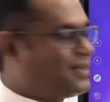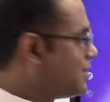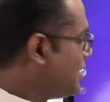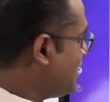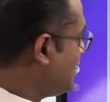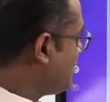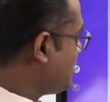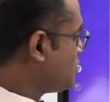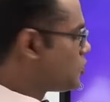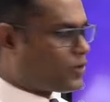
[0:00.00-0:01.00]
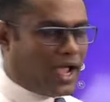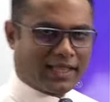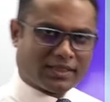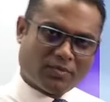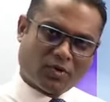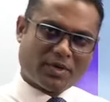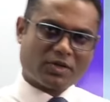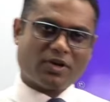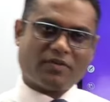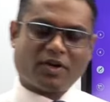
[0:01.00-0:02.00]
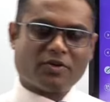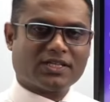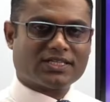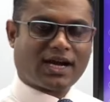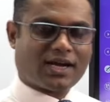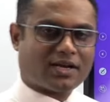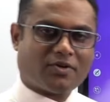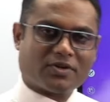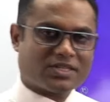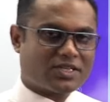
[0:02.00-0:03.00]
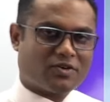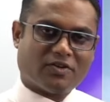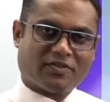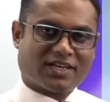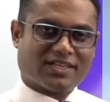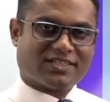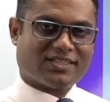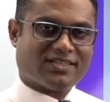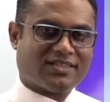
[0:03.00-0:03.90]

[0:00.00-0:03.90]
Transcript: Right? So at the moment you are following the chartered accountancy qualification.